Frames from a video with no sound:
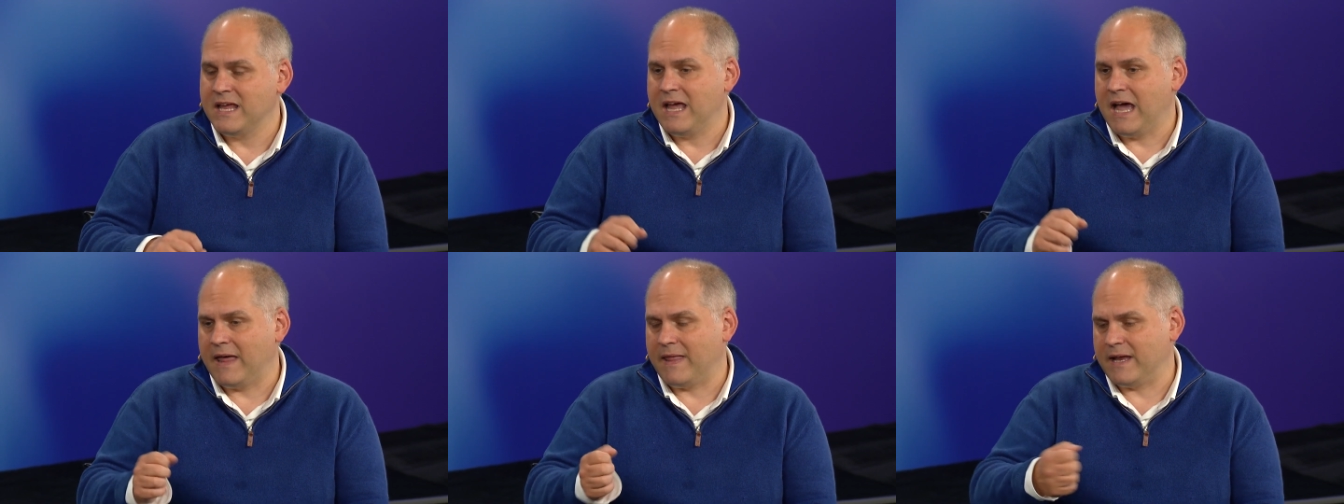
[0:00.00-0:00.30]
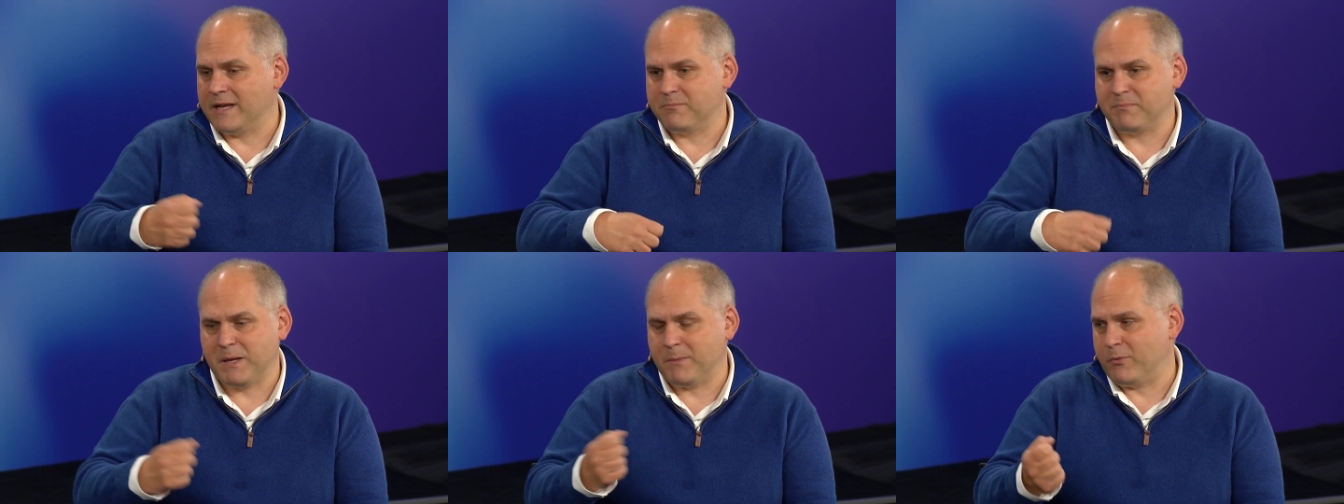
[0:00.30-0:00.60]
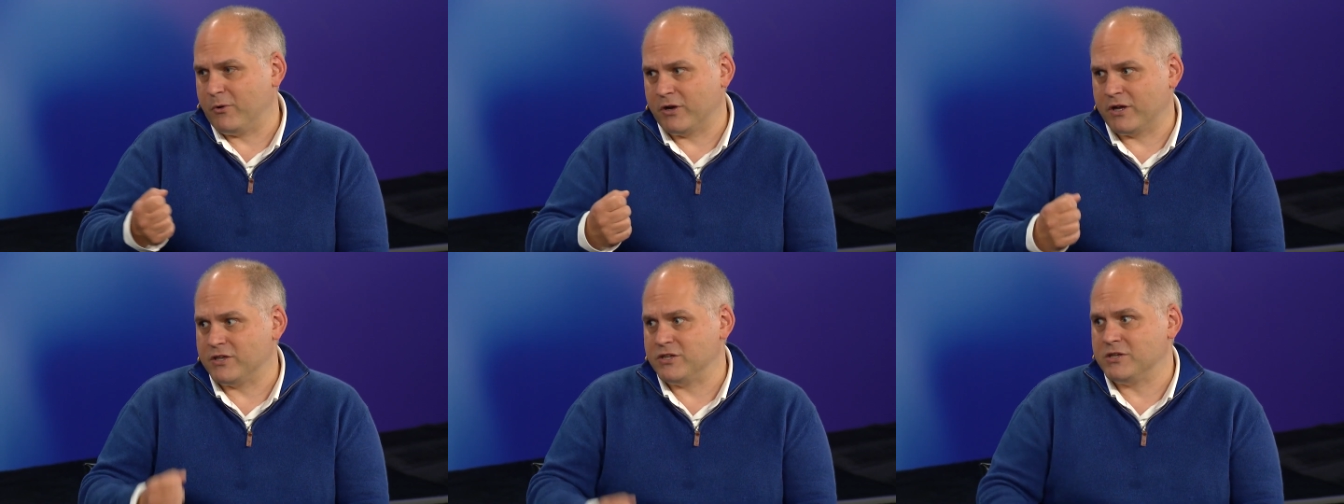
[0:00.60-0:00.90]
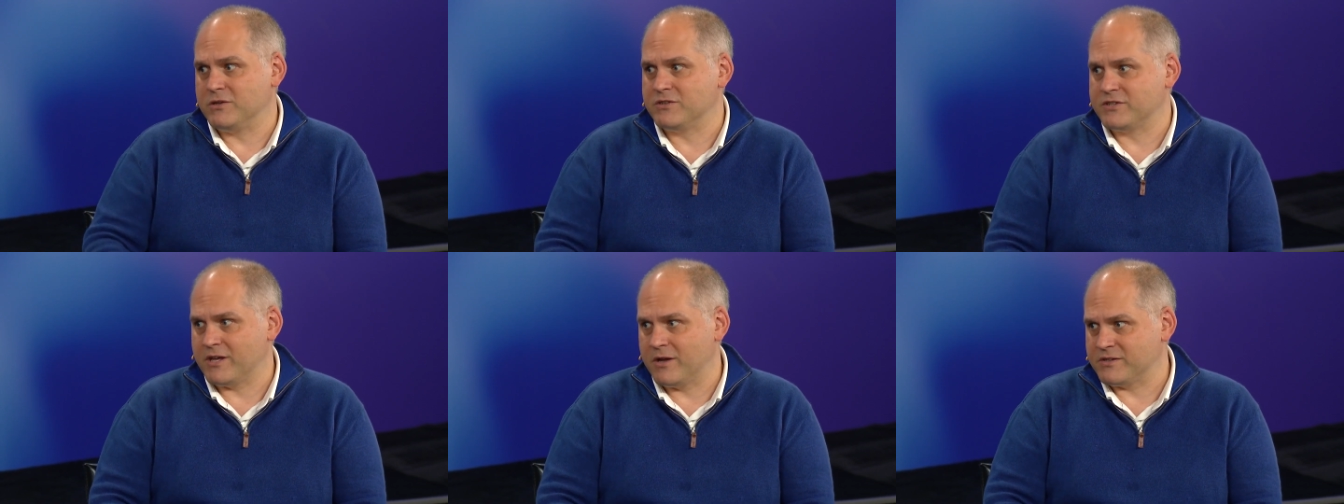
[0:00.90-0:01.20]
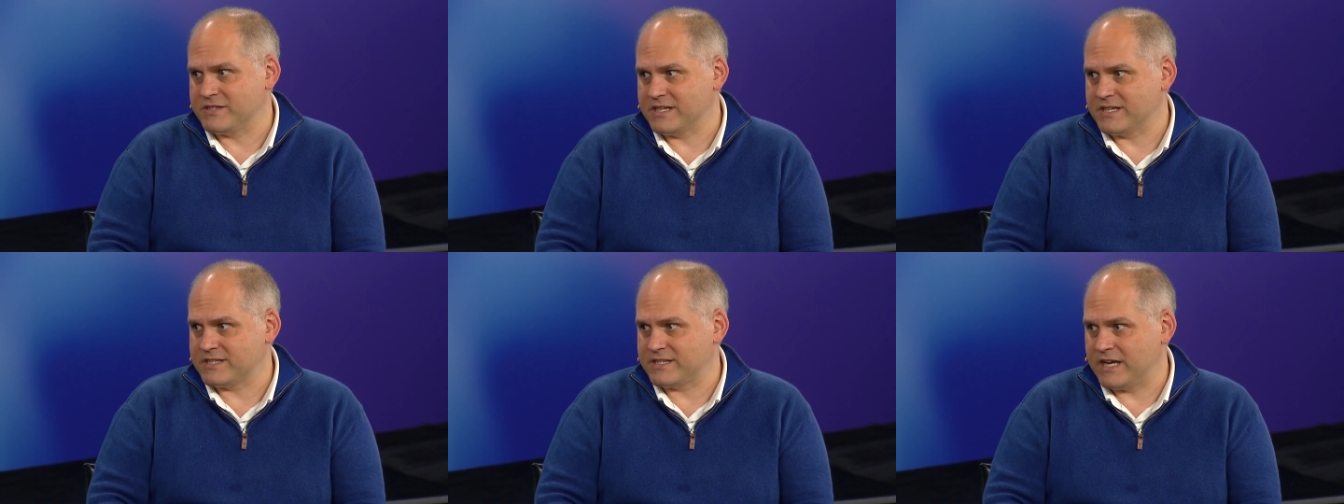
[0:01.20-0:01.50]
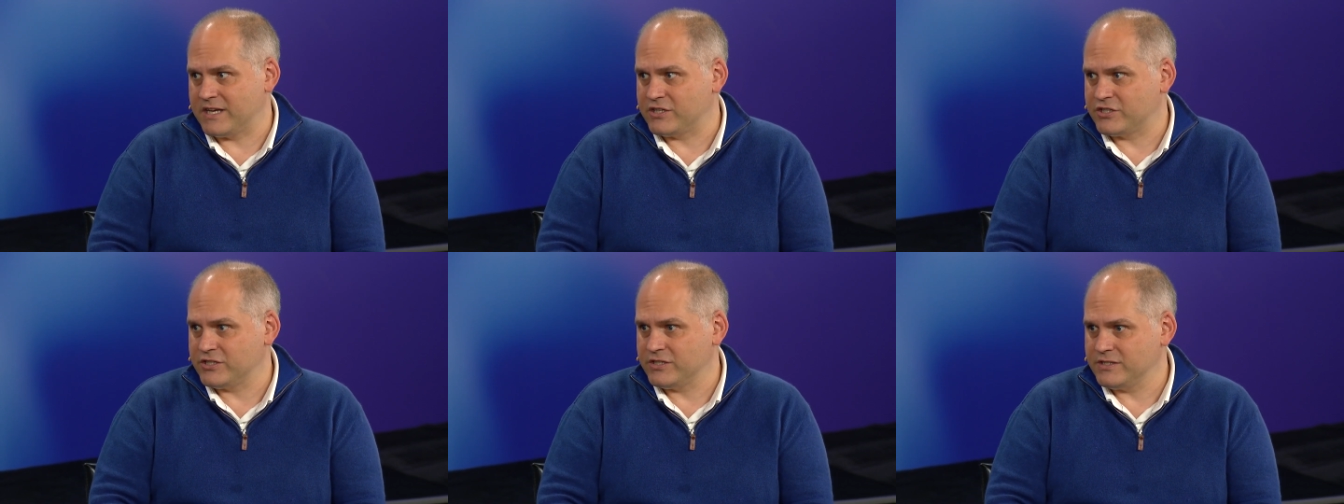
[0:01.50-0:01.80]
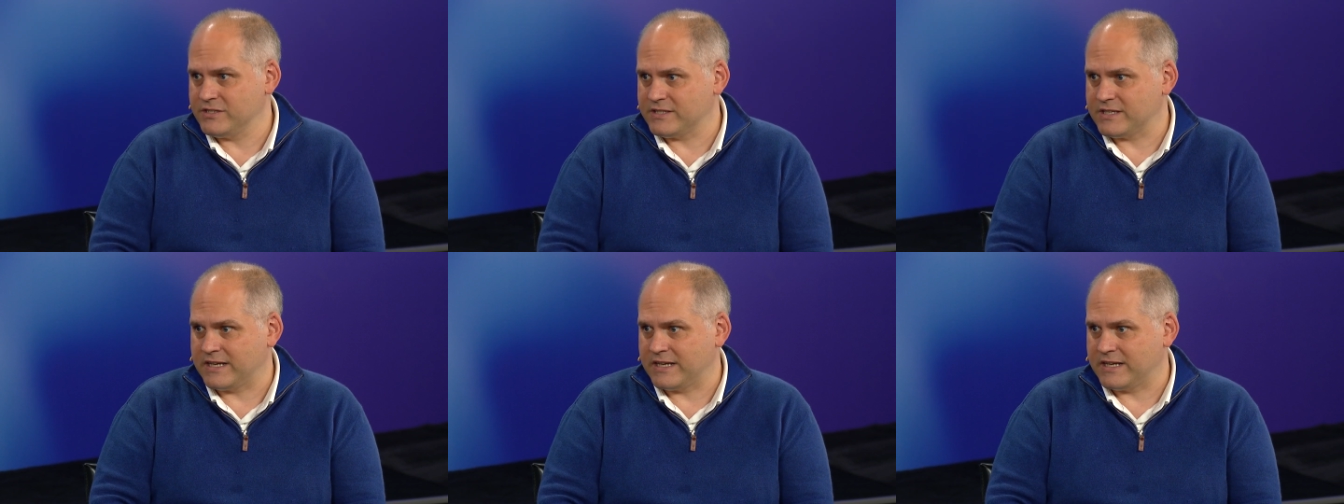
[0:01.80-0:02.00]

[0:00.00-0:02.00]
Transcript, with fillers: and then people can use those extensions.